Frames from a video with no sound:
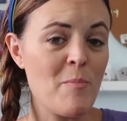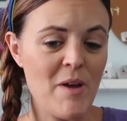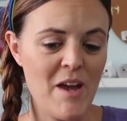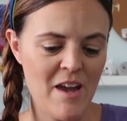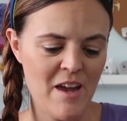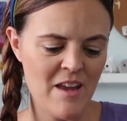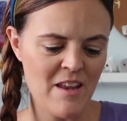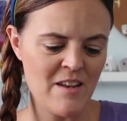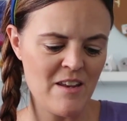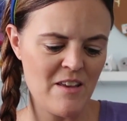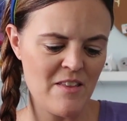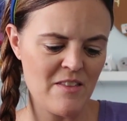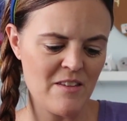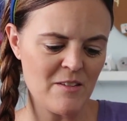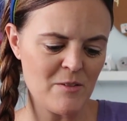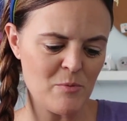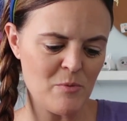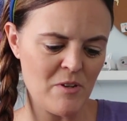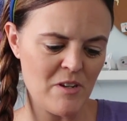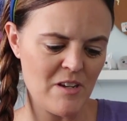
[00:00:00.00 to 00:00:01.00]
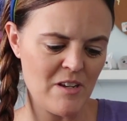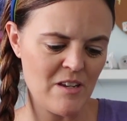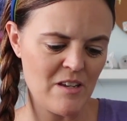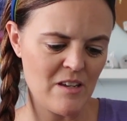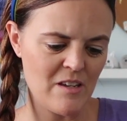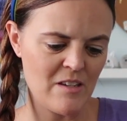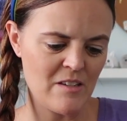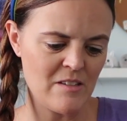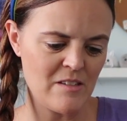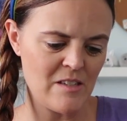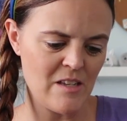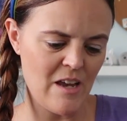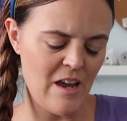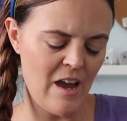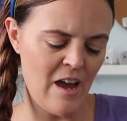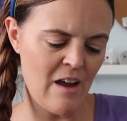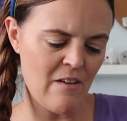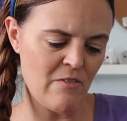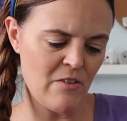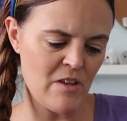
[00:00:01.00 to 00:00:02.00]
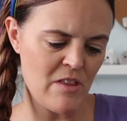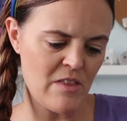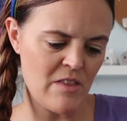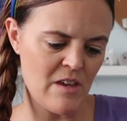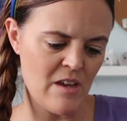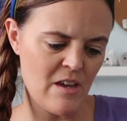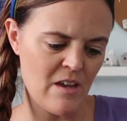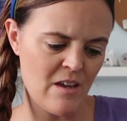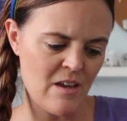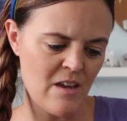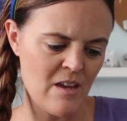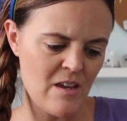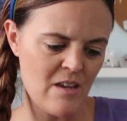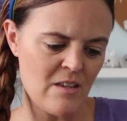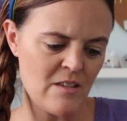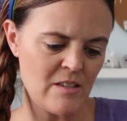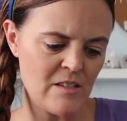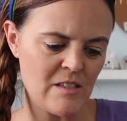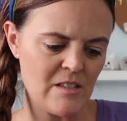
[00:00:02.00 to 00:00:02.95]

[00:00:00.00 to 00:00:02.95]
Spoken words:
pen, and this one is Everything is